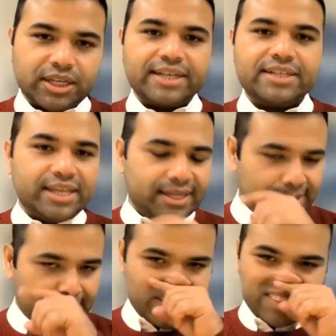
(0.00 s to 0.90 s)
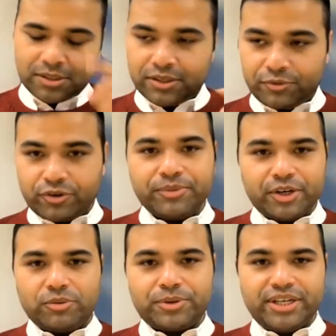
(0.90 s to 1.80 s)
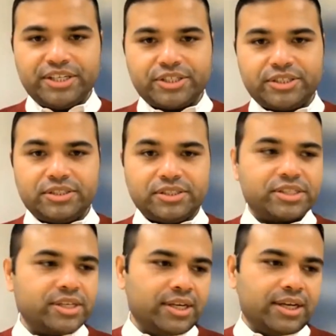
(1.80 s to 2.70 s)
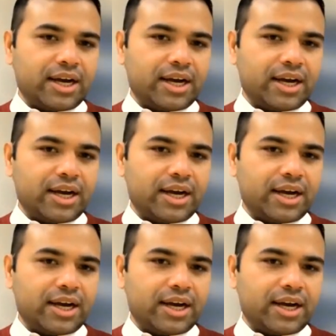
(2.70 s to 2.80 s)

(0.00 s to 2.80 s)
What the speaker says: collect data from their operations,